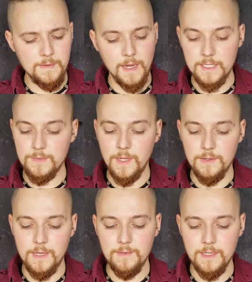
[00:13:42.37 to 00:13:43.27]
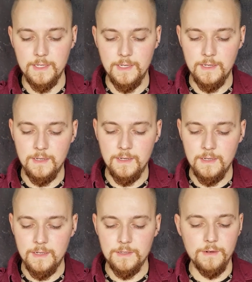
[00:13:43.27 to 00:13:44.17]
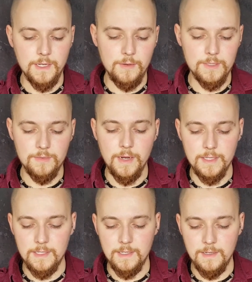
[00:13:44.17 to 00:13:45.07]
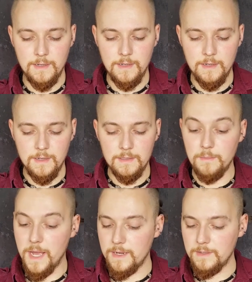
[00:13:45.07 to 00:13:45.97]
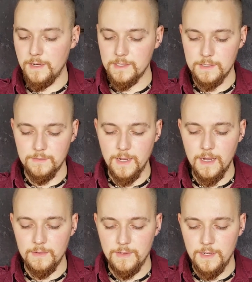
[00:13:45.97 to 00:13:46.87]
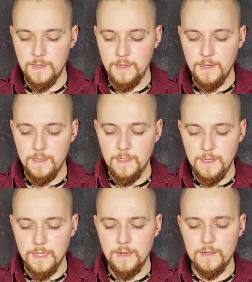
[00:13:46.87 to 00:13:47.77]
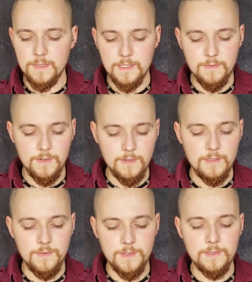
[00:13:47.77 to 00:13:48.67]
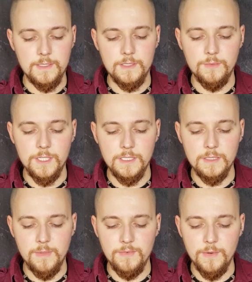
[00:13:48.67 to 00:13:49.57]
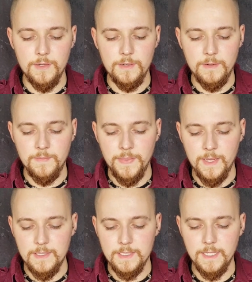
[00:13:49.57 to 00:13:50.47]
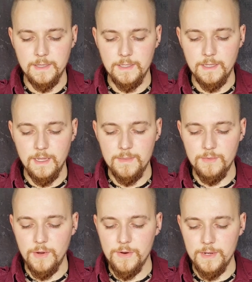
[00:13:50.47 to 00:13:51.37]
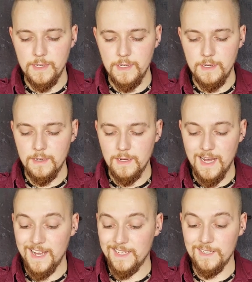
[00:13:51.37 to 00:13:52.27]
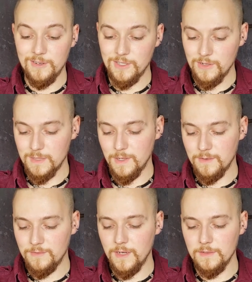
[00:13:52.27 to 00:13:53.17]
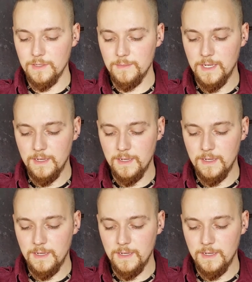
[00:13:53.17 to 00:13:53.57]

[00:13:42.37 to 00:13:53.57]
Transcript: I swallowed heavily. Ruggy was right. The man knew how to survive. He got himself out of difficult situations before. Seeing the dilemma we were in, I had no choice but to follow him.